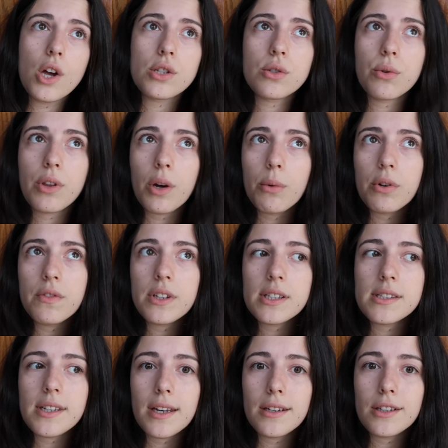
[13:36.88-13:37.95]
so that would have
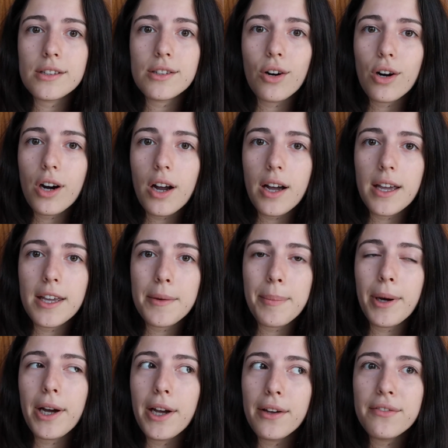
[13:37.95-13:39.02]
extended our hike
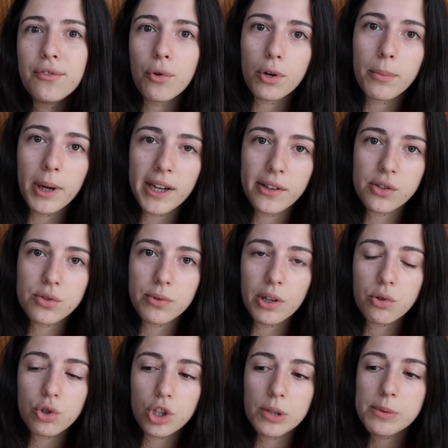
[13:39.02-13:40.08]
by 4 miles
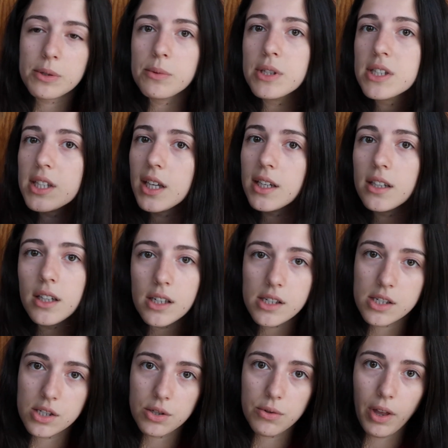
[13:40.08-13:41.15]
round trip. So we decided not
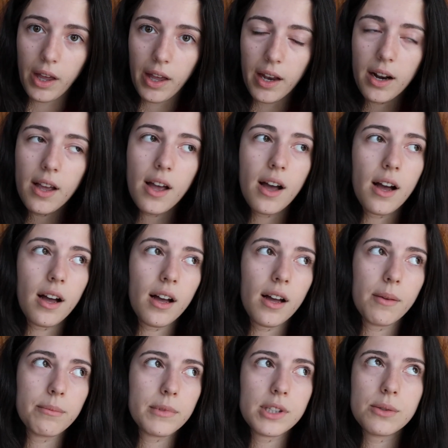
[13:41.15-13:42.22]
to do that
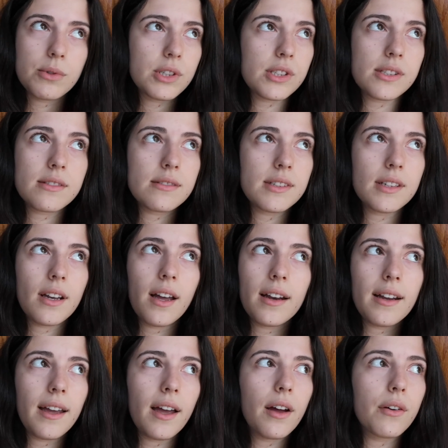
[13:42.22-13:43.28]
because we just did not
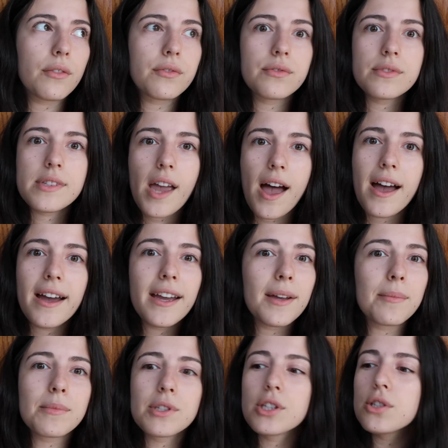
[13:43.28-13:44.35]
have
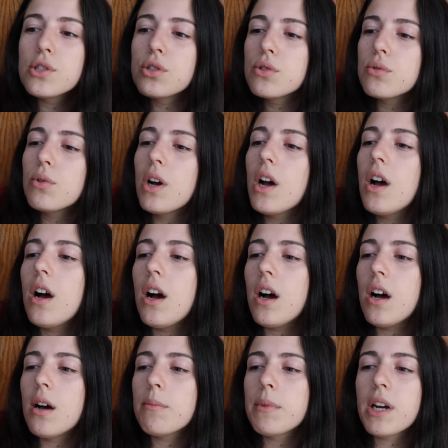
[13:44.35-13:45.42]
time to do
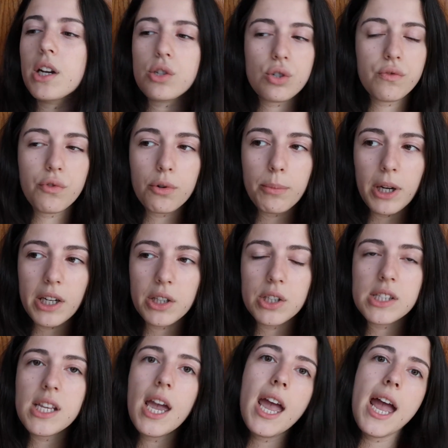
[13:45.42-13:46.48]
an extra 4
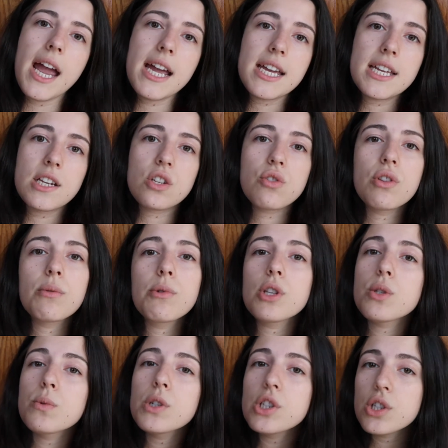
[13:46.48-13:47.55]
miles. And so then we
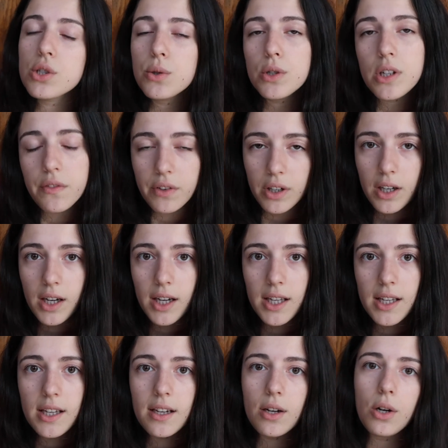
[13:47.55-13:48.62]
switched it to a different
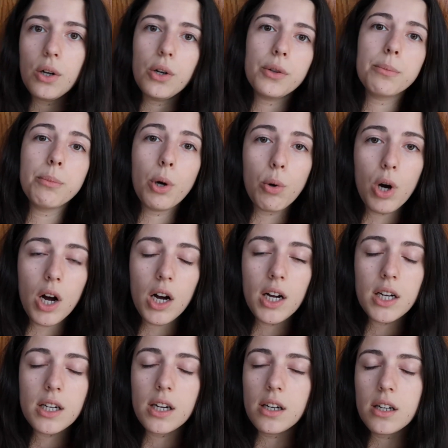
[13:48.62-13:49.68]
hike called
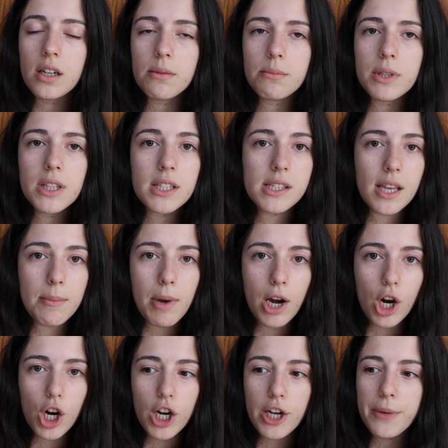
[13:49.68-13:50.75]
Mohawk in the same
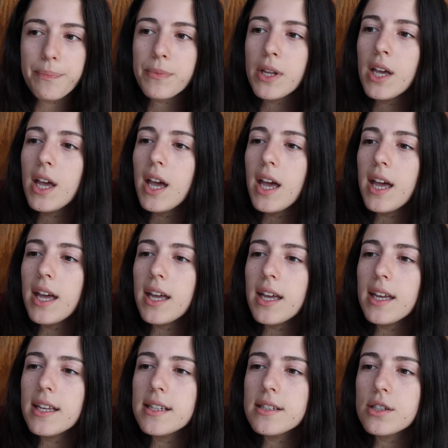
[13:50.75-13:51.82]
area.
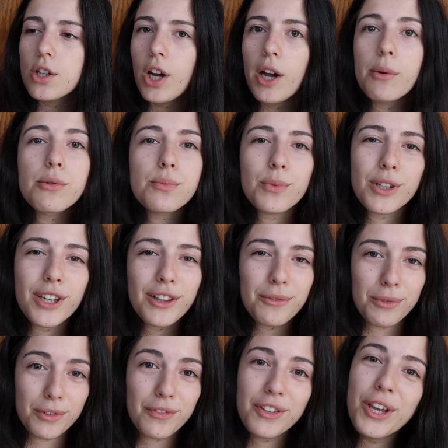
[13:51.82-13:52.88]
And I was reading the
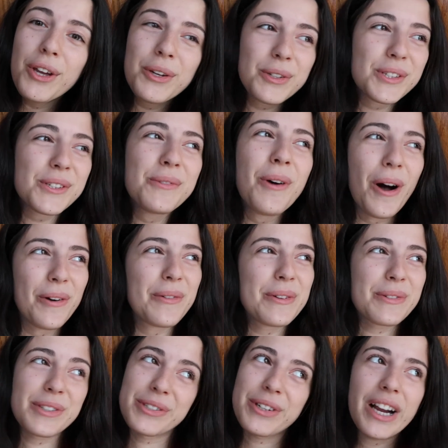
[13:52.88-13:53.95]
reviews while we
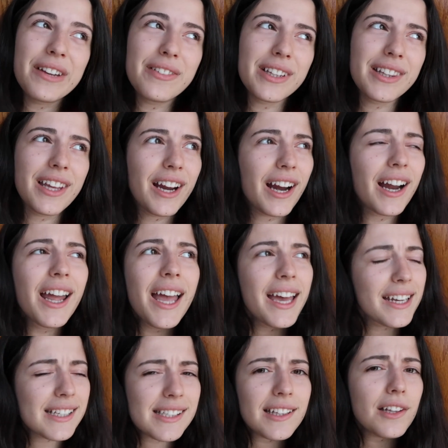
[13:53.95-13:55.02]
were driving there,
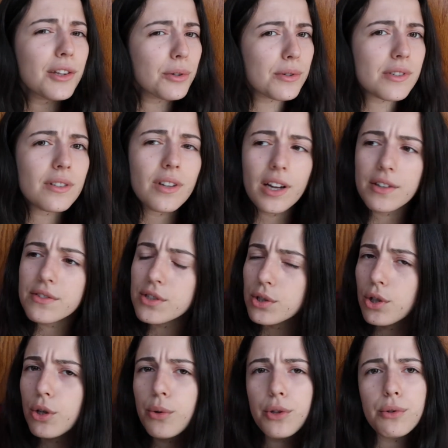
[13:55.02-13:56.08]
and it said that there was a lot of
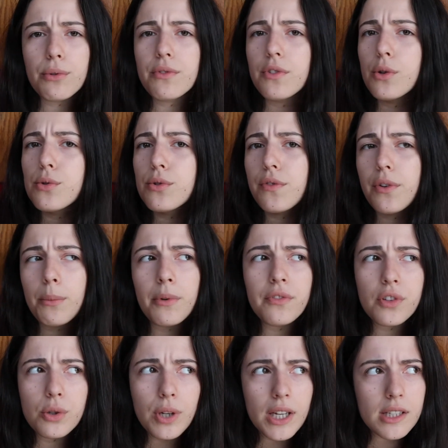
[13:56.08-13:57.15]
snow, and the reviews are from a
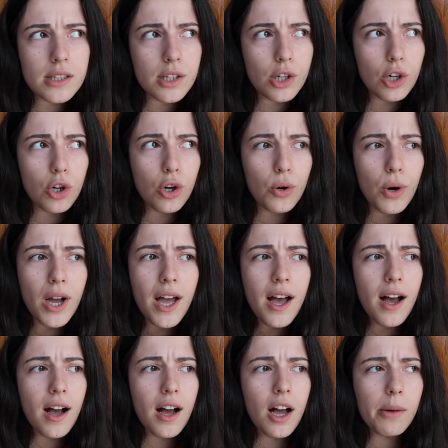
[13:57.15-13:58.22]
few days ago,
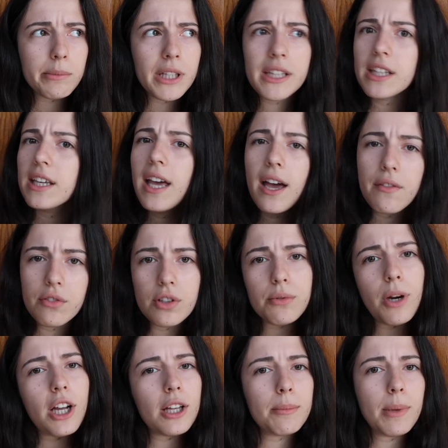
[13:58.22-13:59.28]
that they heavily
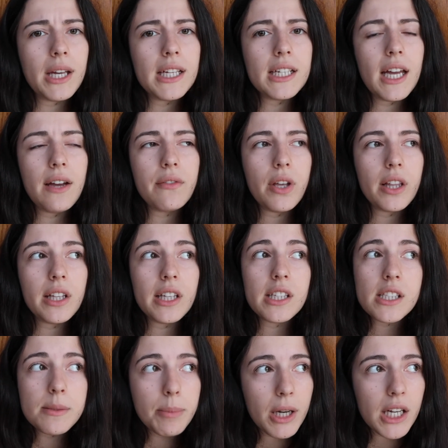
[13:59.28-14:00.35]
recommend having like
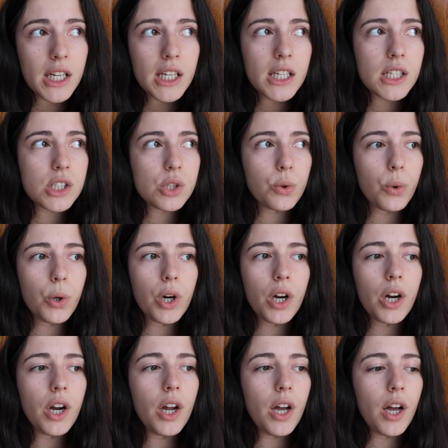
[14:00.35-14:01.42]
spikes
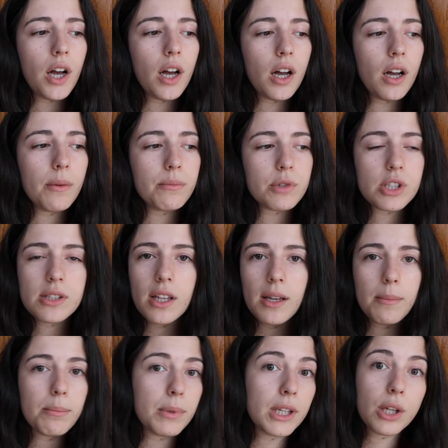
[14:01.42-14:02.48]
or just
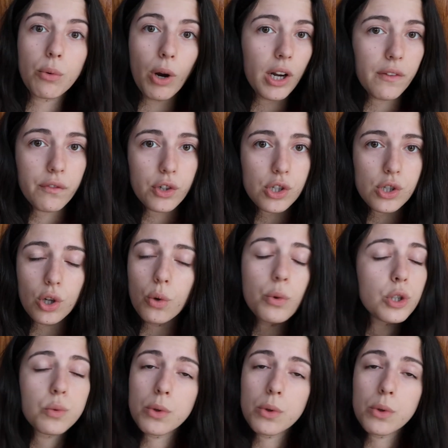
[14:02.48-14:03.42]
like being ready for snow, which